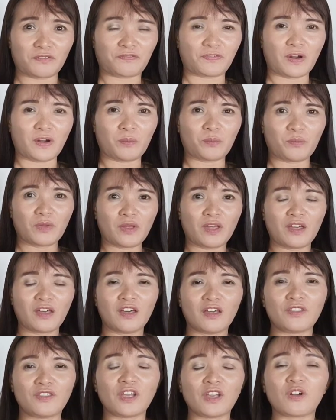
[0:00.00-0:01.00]
from
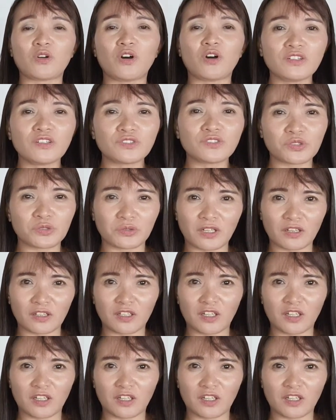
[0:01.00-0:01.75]
the cultural